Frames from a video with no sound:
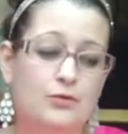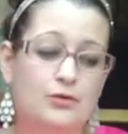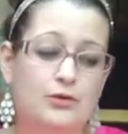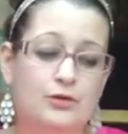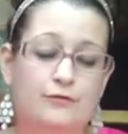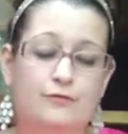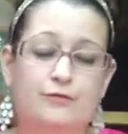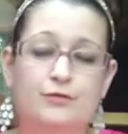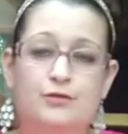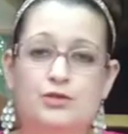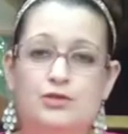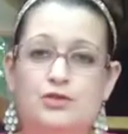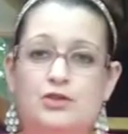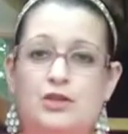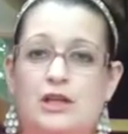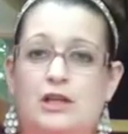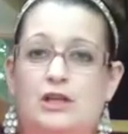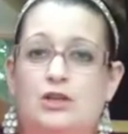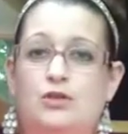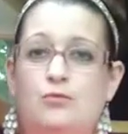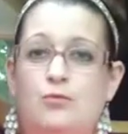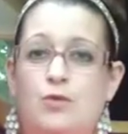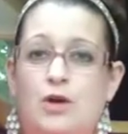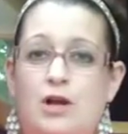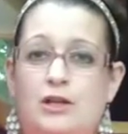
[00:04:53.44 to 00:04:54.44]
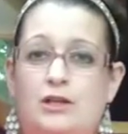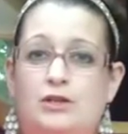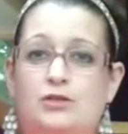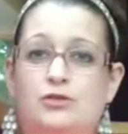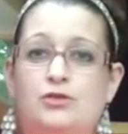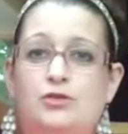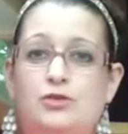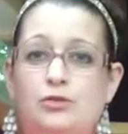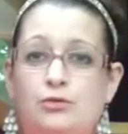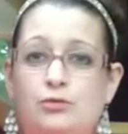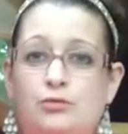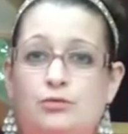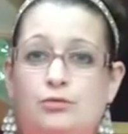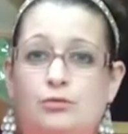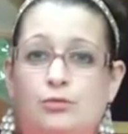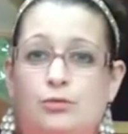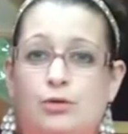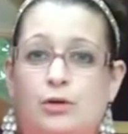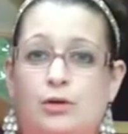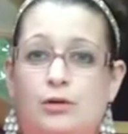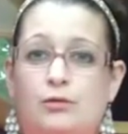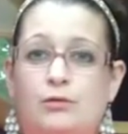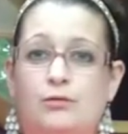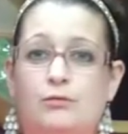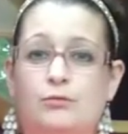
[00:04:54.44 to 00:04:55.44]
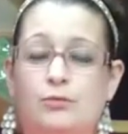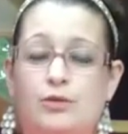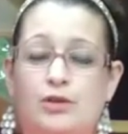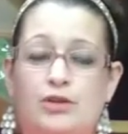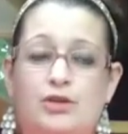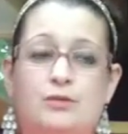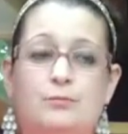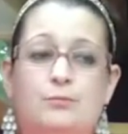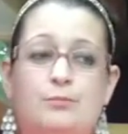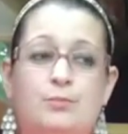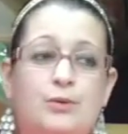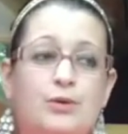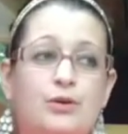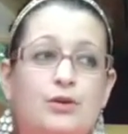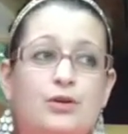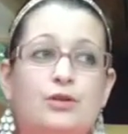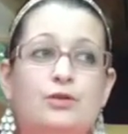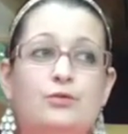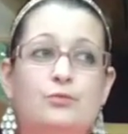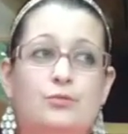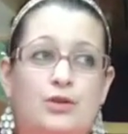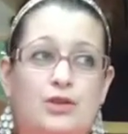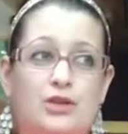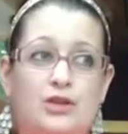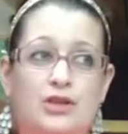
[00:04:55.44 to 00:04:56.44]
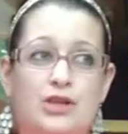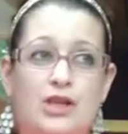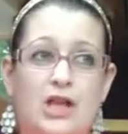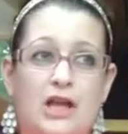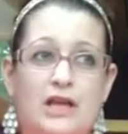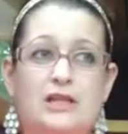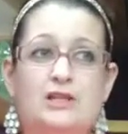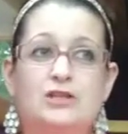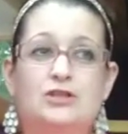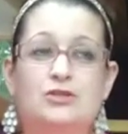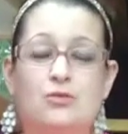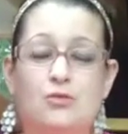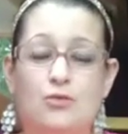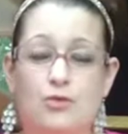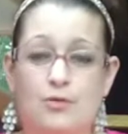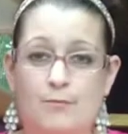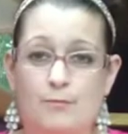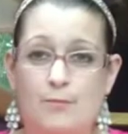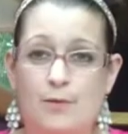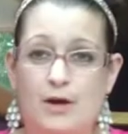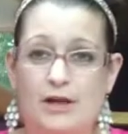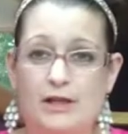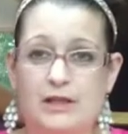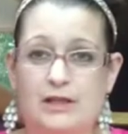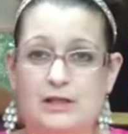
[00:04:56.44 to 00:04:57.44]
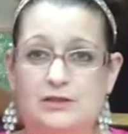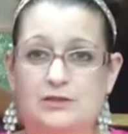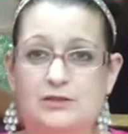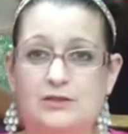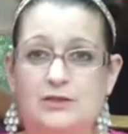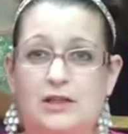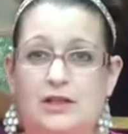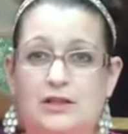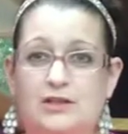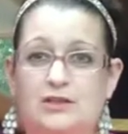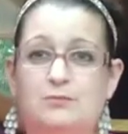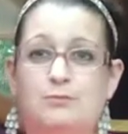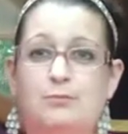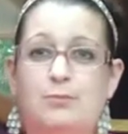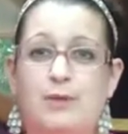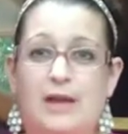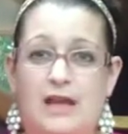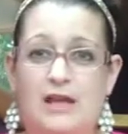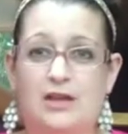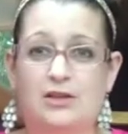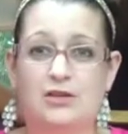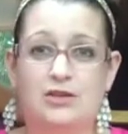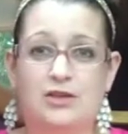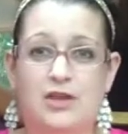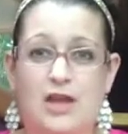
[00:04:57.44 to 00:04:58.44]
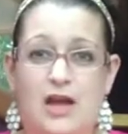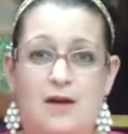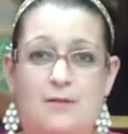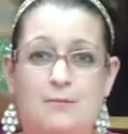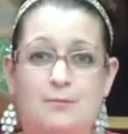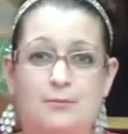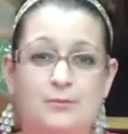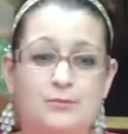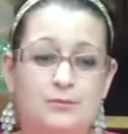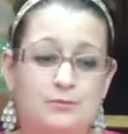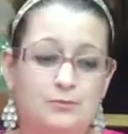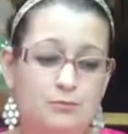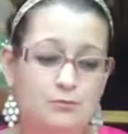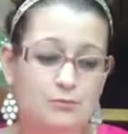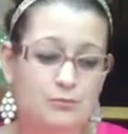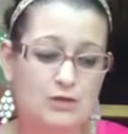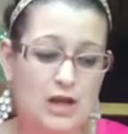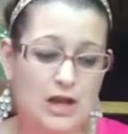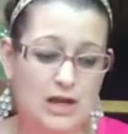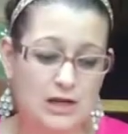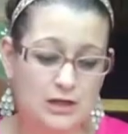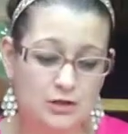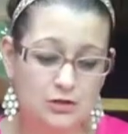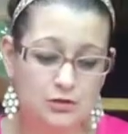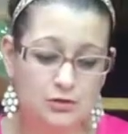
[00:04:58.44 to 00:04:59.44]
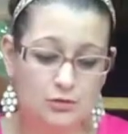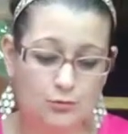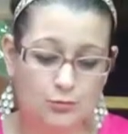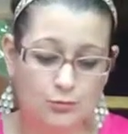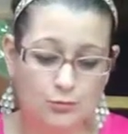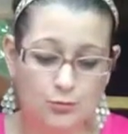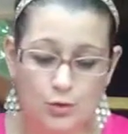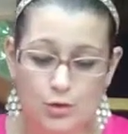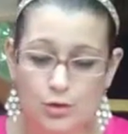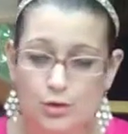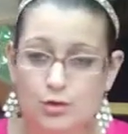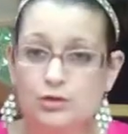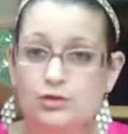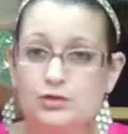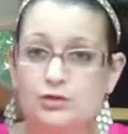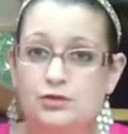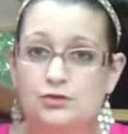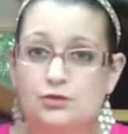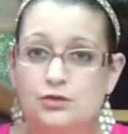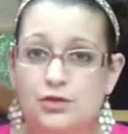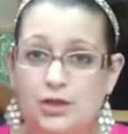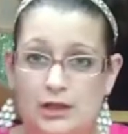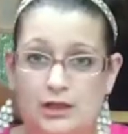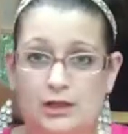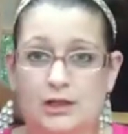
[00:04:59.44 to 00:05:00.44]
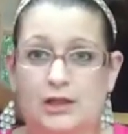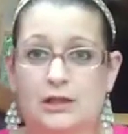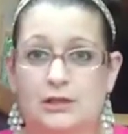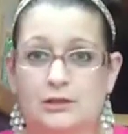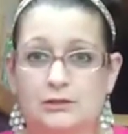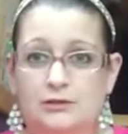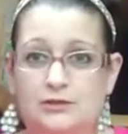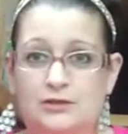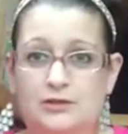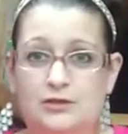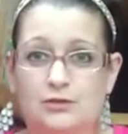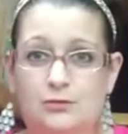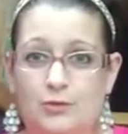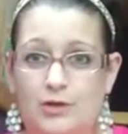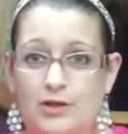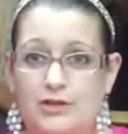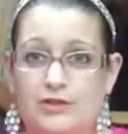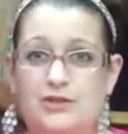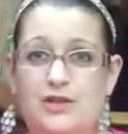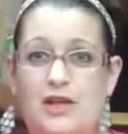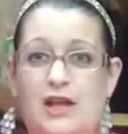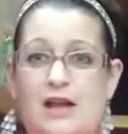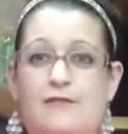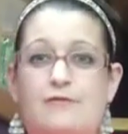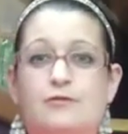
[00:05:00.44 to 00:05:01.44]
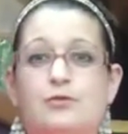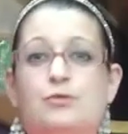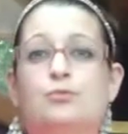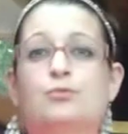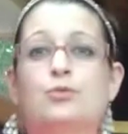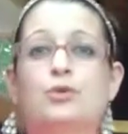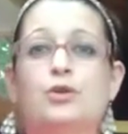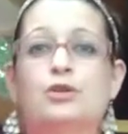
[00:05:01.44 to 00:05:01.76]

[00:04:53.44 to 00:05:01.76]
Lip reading: The first thing you want to do with a bird with lice or mites is bathe them. Take your worst chickens, the ones that have the